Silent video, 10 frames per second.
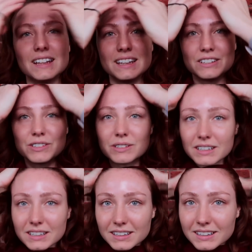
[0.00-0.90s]

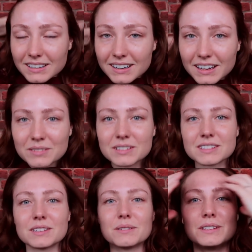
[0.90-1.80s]
Literally, I'm
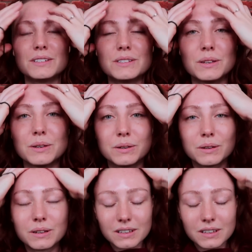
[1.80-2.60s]
just going to